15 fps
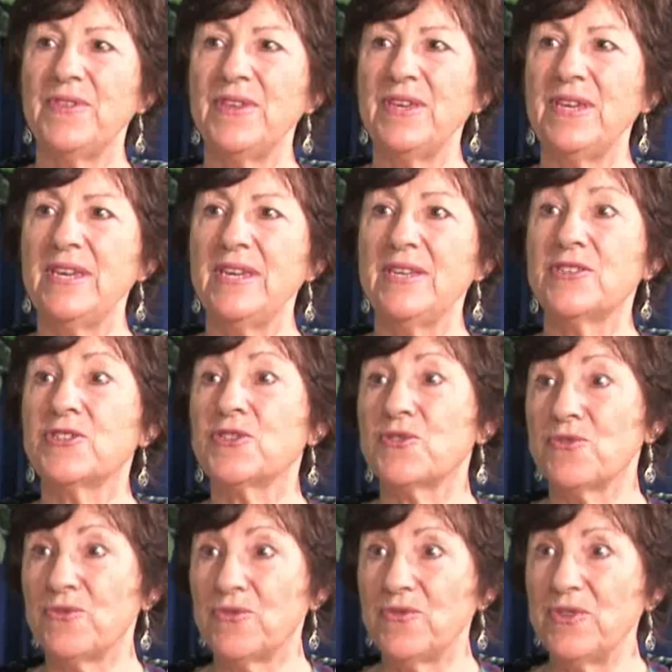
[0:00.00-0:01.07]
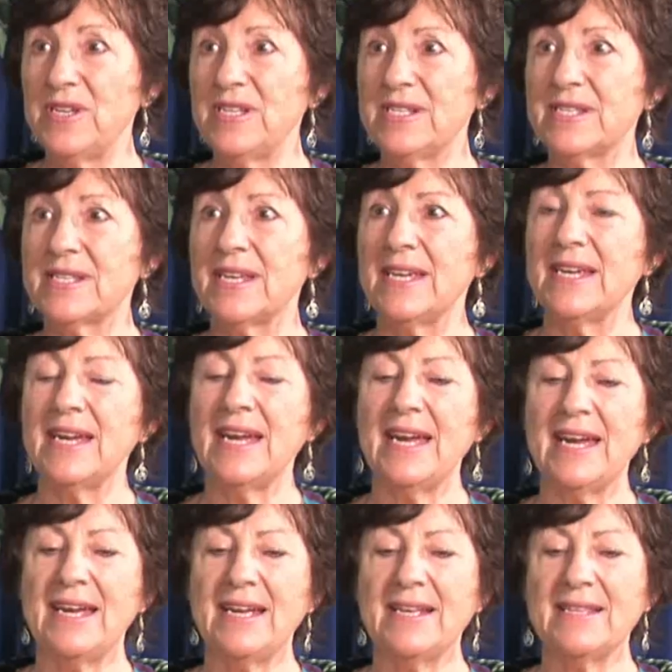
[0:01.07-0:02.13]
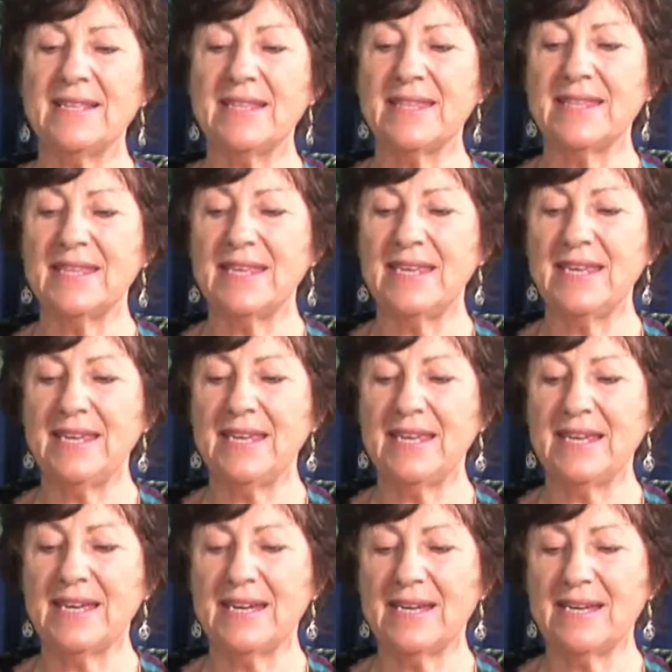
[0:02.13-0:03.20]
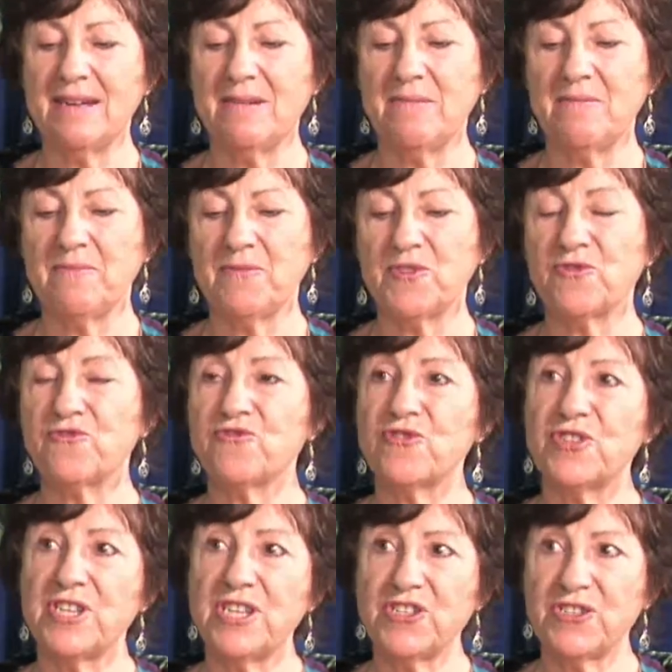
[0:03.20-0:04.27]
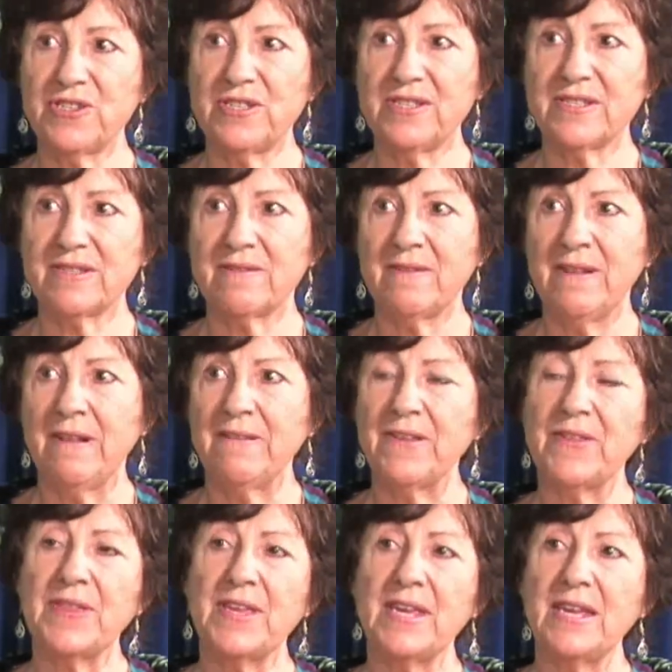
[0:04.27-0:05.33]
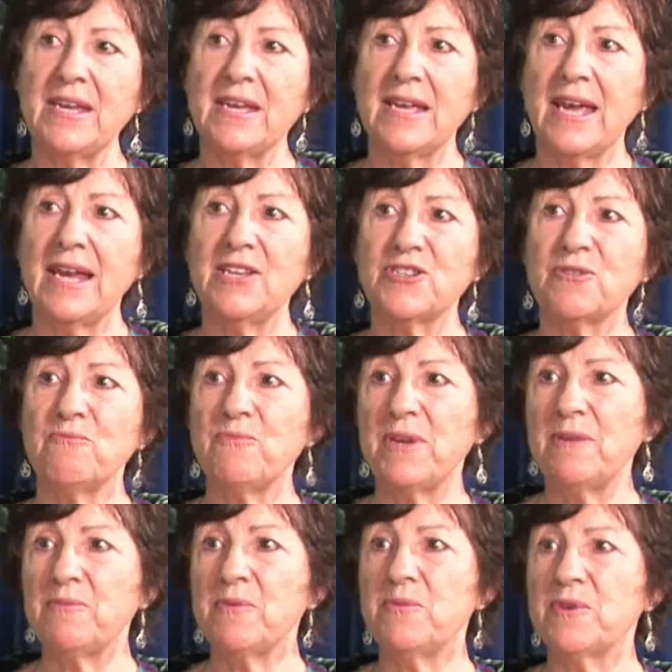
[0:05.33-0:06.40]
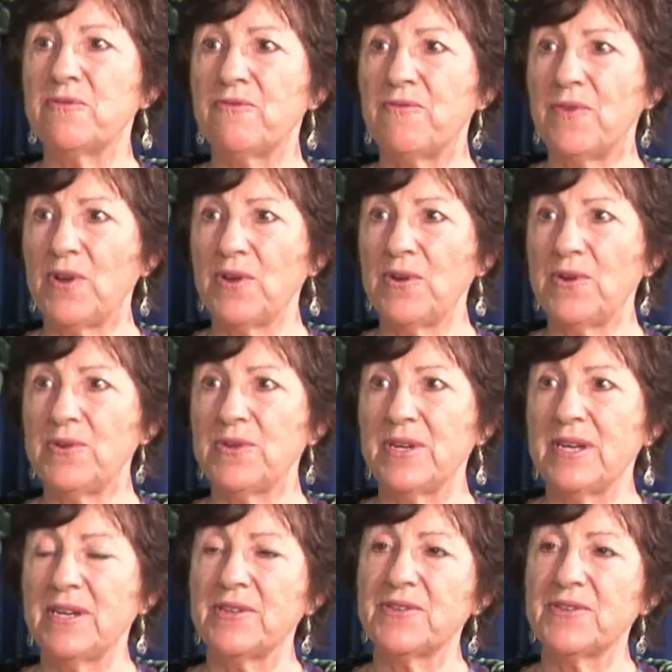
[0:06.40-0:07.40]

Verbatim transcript: the stories and the um, traditions that the ancient people would have followed.